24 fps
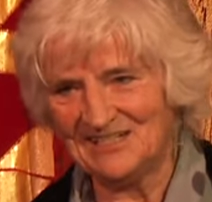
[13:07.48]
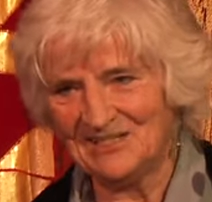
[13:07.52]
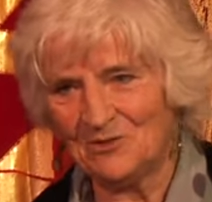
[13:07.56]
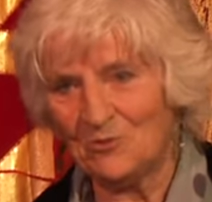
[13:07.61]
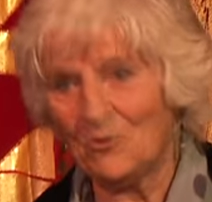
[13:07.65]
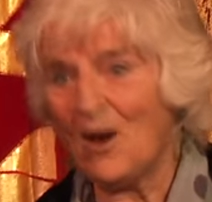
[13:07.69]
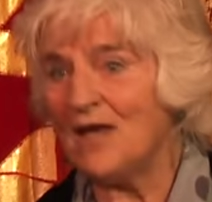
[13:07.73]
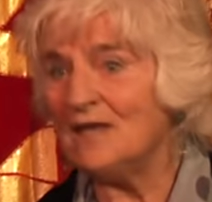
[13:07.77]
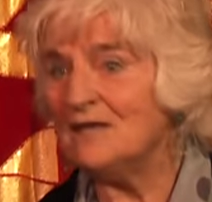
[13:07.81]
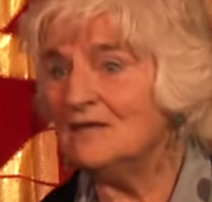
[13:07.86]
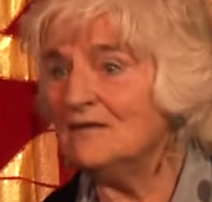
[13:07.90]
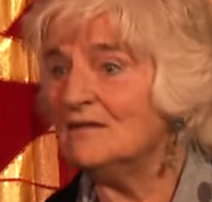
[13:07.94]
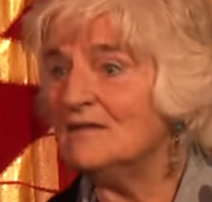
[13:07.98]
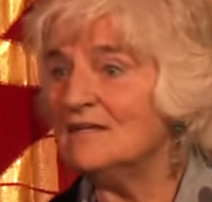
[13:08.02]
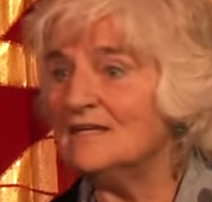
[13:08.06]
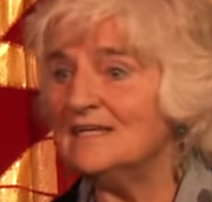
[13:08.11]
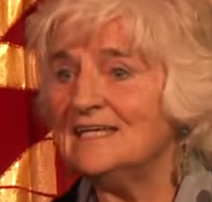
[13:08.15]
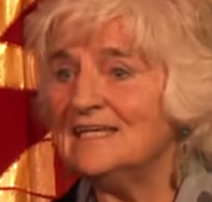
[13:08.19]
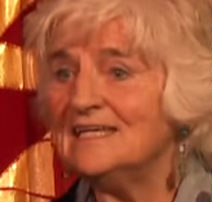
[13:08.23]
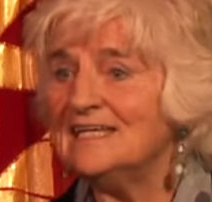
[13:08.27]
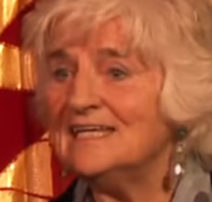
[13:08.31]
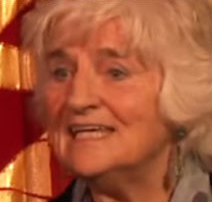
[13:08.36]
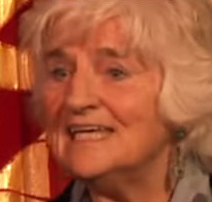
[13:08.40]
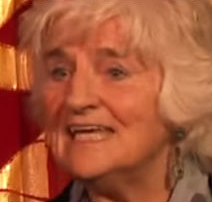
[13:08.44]
when
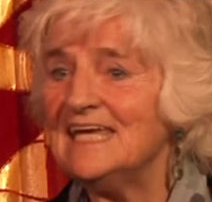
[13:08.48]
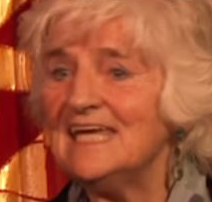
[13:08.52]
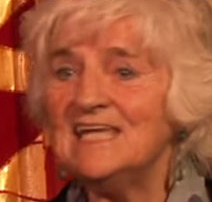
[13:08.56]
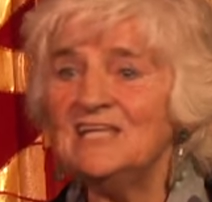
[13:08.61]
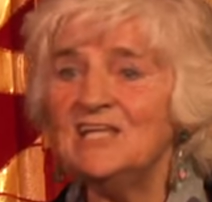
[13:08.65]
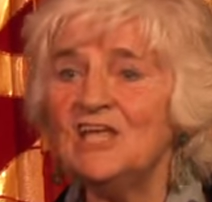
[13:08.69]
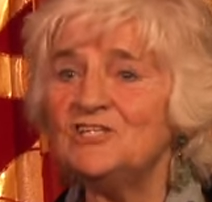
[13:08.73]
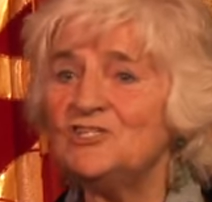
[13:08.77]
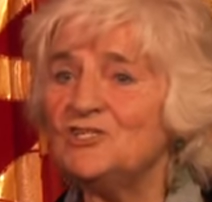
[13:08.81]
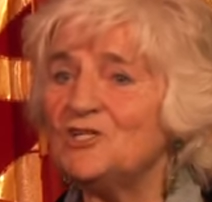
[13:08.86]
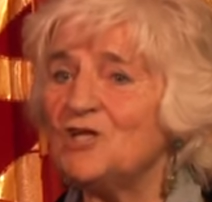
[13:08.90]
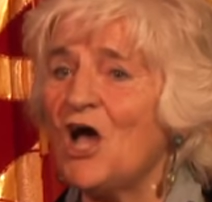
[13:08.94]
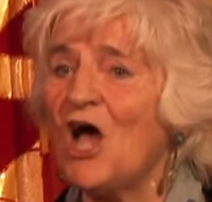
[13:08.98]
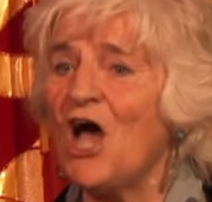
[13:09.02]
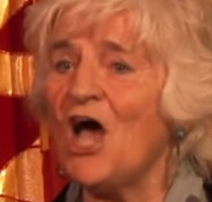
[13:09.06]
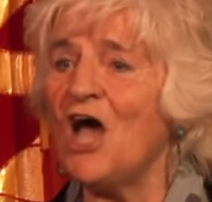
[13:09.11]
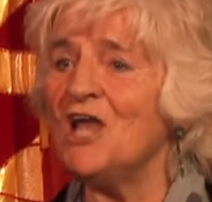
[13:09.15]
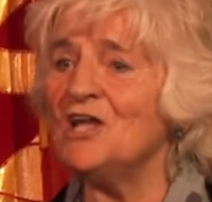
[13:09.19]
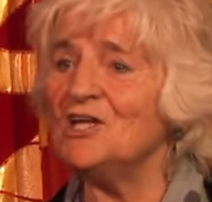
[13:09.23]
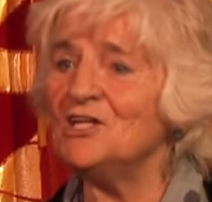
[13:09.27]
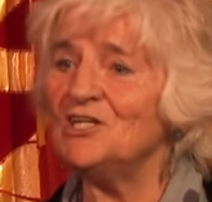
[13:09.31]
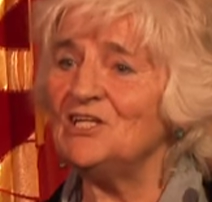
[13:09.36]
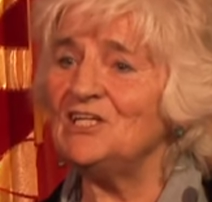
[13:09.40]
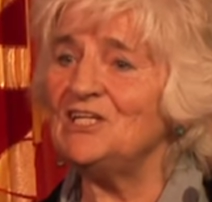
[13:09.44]
in
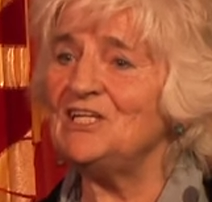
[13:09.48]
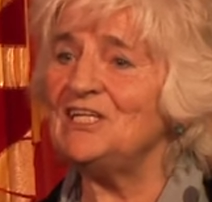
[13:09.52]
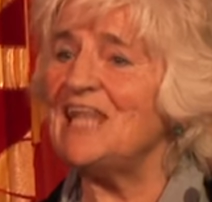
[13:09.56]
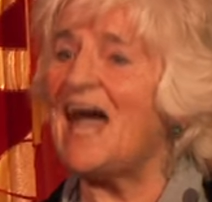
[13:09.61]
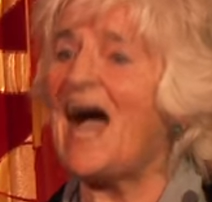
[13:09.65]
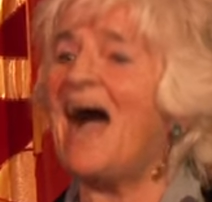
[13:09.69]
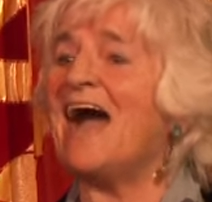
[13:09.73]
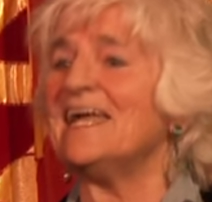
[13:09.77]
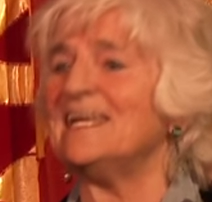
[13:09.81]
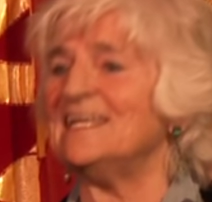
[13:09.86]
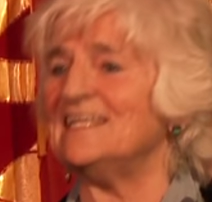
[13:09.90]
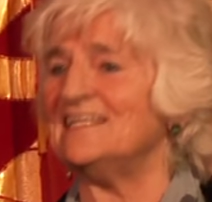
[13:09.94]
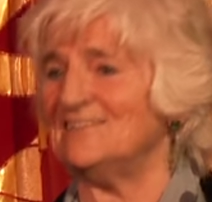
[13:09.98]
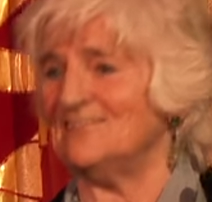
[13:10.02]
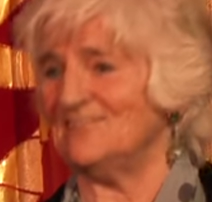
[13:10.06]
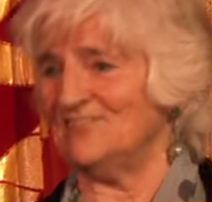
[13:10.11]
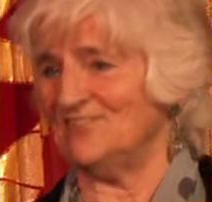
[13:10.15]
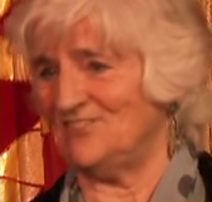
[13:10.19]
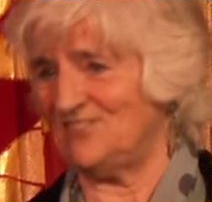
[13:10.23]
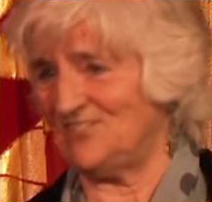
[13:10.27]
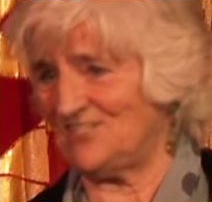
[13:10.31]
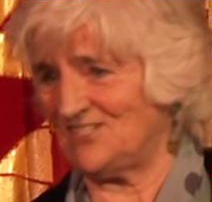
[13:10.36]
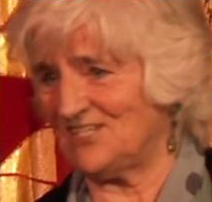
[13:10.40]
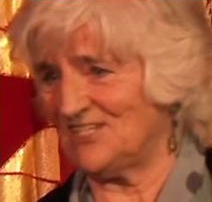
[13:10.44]
eternal
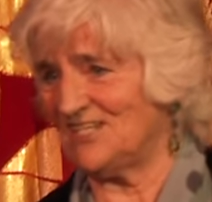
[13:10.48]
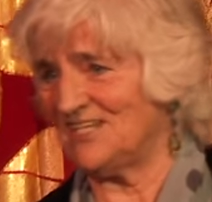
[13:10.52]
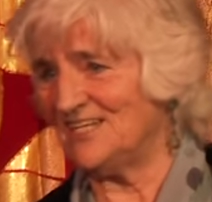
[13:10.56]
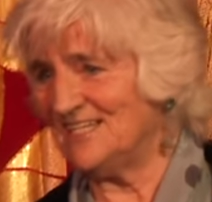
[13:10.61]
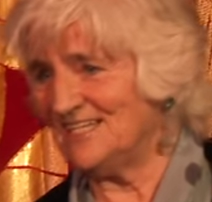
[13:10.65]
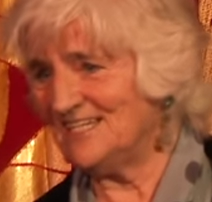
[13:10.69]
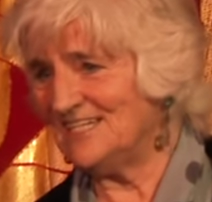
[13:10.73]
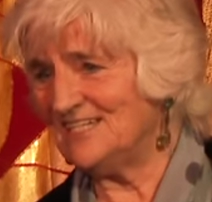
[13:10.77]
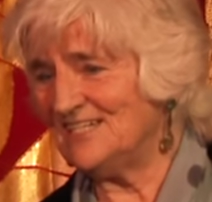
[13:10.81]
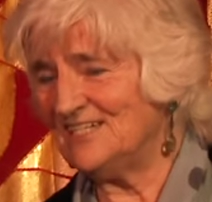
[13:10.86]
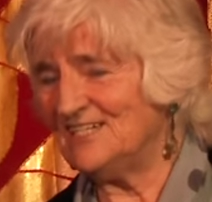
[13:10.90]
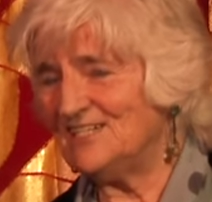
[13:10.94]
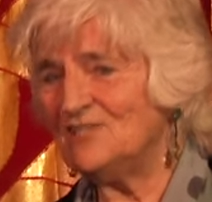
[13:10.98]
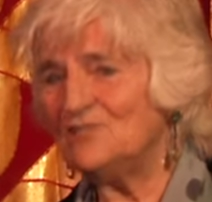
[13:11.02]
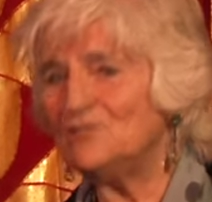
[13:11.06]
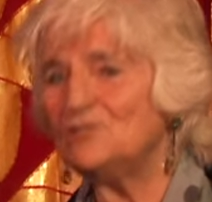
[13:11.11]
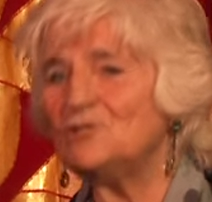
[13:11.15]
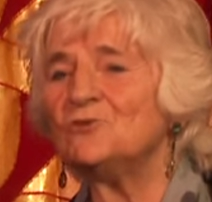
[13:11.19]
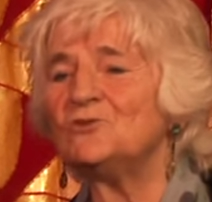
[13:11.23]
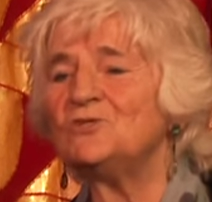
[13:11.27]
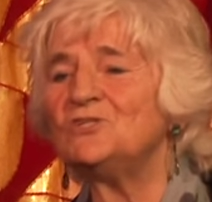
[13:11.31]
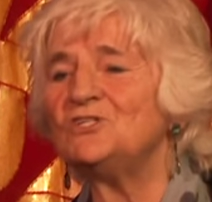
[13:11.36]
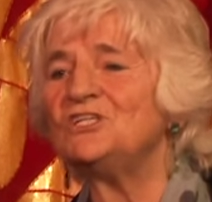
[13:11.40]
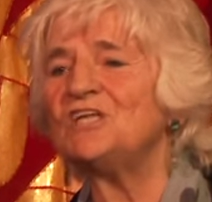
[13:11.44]
lines
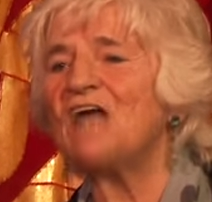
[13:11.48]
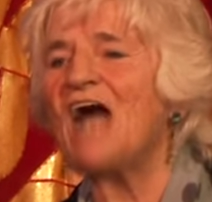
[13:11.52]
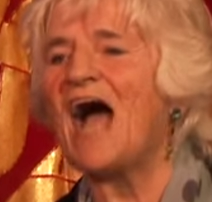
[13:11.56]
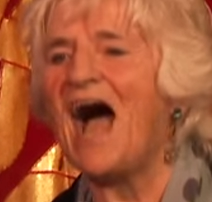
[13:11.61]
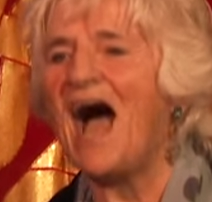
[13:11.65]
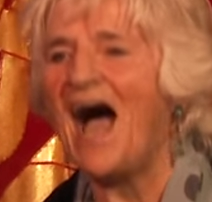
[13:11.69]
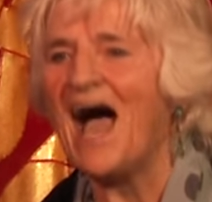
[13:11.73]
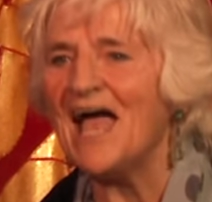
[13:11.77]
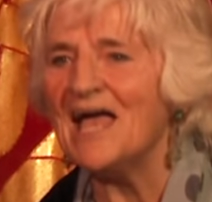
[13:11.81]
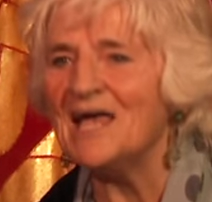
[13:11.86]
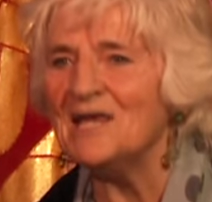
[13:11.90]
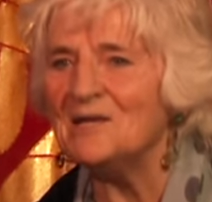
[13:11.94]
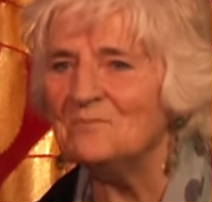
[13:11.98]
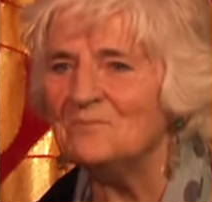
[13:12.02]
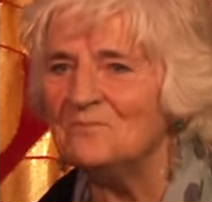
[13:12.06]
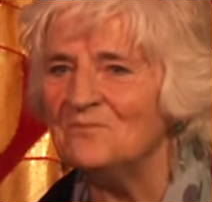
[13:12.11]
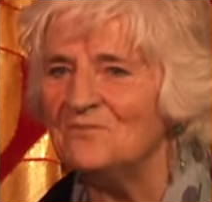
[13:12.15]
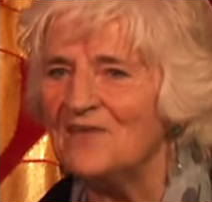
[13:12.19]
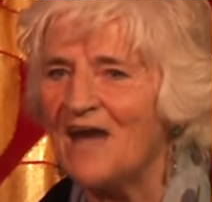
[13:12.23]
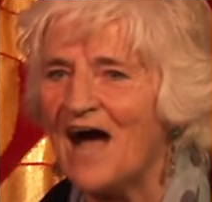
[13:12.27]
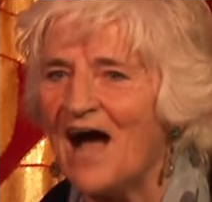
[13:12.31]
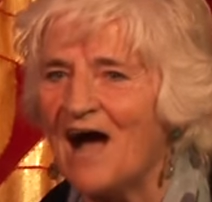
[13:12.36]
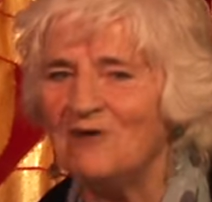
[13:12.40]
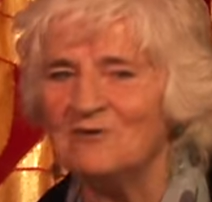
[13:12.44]
to time
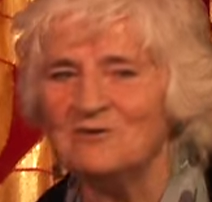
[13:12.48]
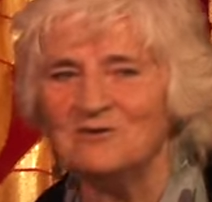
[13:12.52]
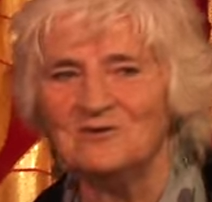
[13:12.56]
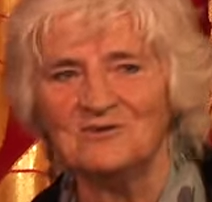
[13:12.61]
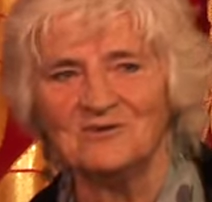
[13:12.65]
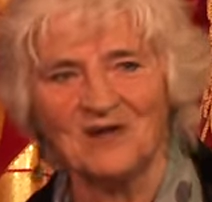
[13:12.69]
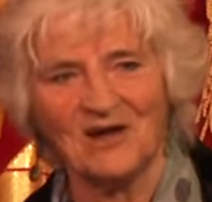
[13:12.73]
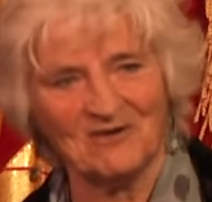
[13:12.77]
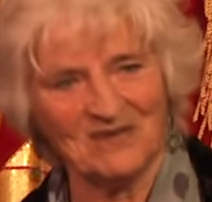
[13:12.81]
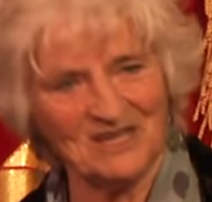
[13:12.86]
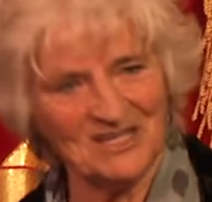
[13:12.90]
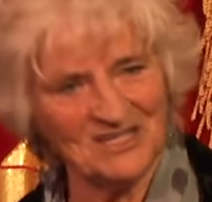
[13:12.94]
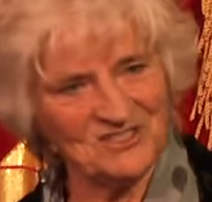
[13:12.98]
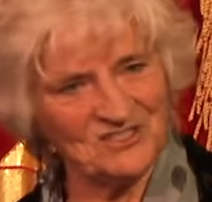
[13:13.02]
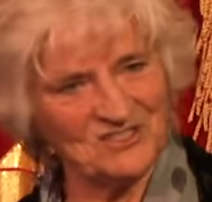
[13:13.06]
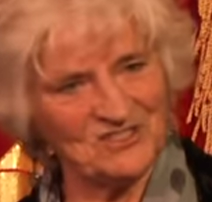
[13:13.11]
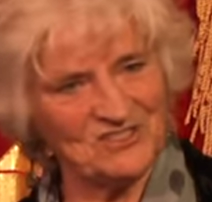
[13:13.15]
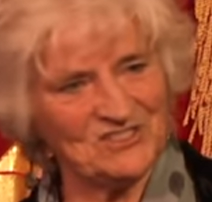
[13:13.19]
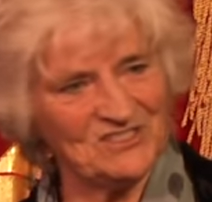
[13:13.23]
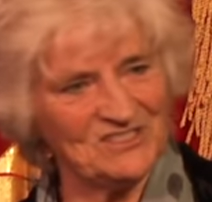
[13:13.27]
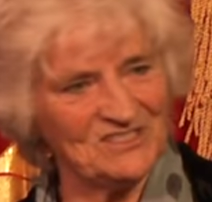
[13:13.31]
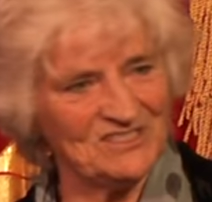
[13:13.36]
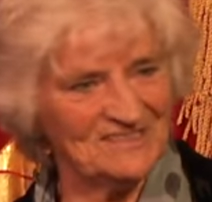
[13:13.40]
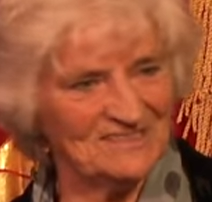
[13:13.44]
thou
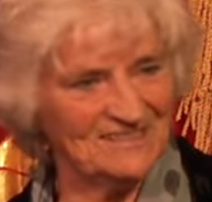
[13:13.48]
growest